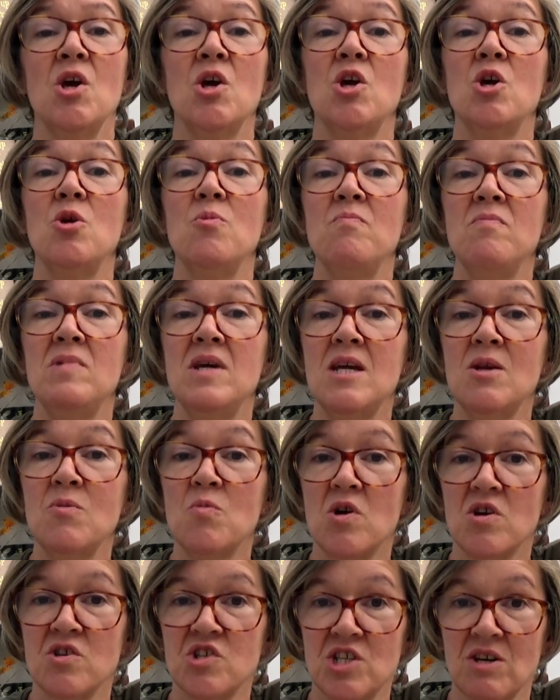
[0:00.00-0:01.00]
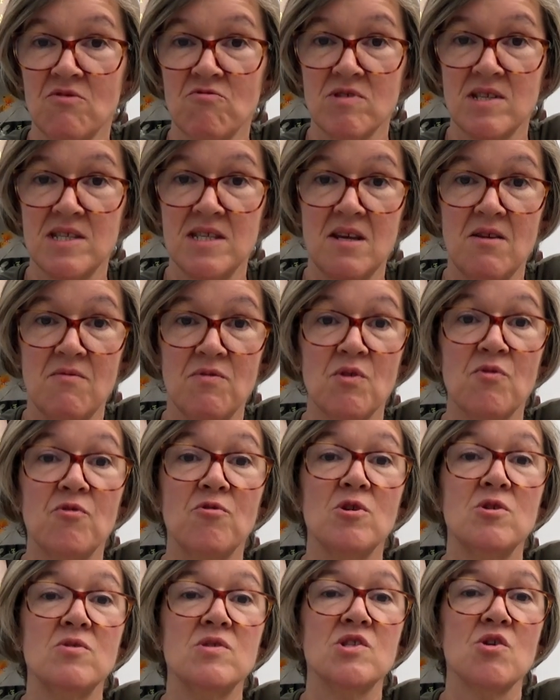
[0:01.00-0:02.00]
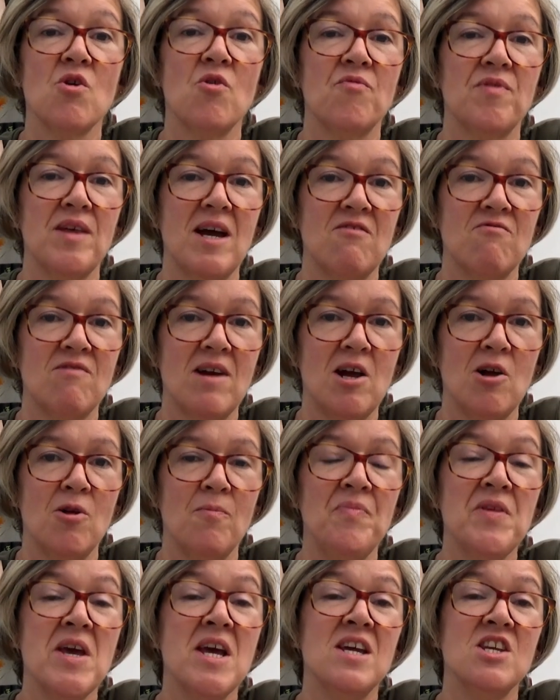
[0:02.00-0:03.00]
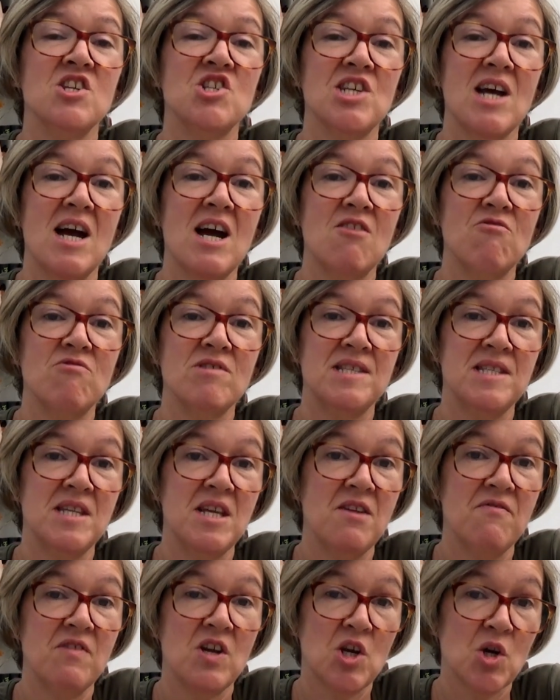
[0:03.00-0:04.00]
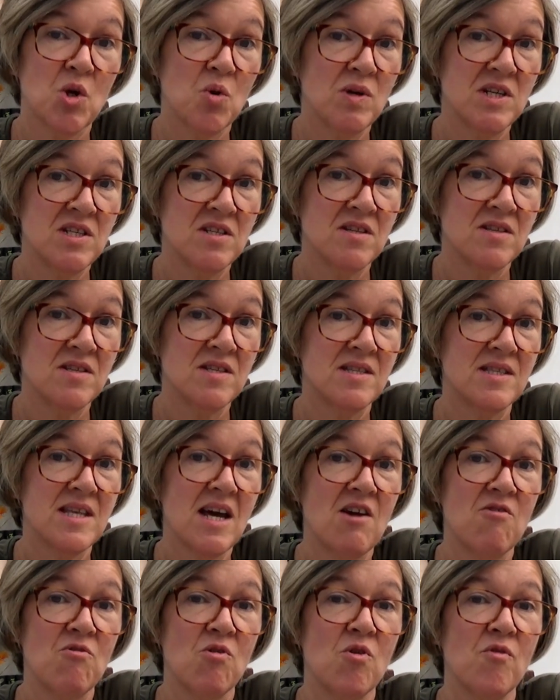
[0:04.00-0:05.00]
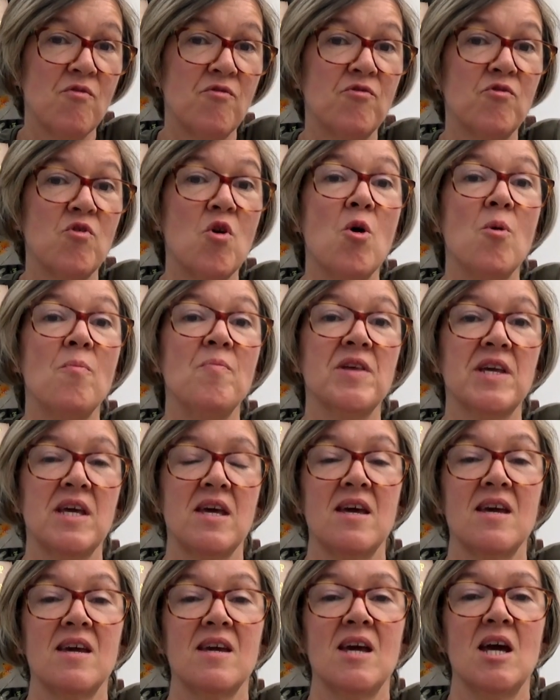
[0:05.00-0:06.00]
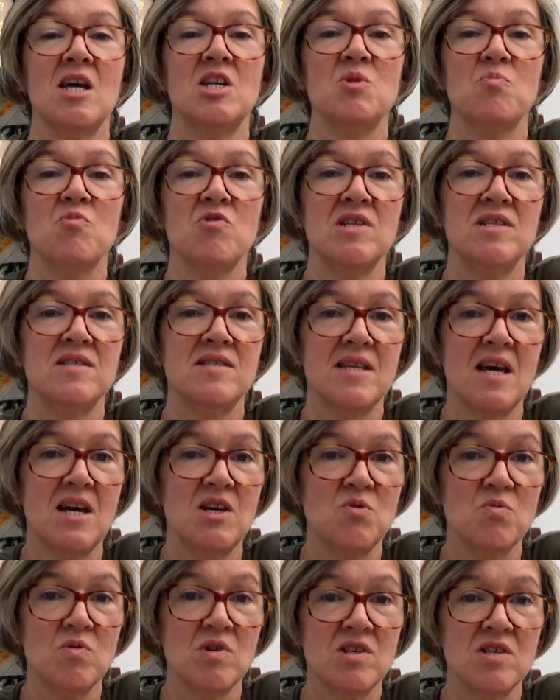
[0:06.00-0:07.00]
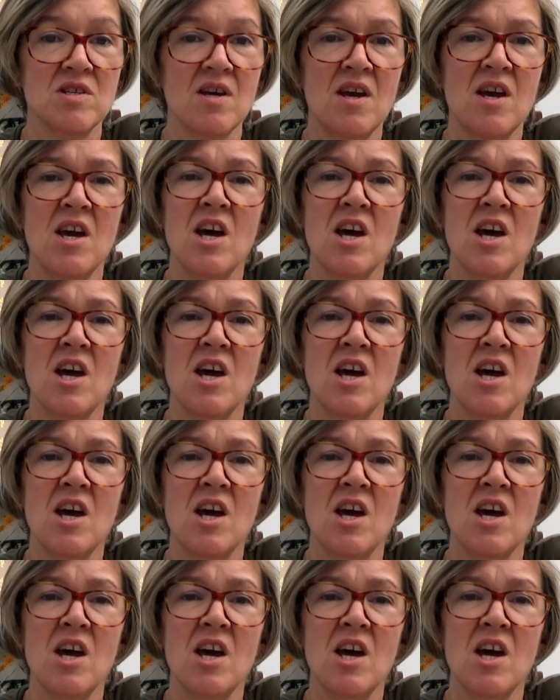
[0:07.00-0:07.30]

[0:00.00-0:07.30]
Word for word: who meanwhile shall receive the fruits of that realm, shall receive an acquittance thereof from the King and Prince Edward,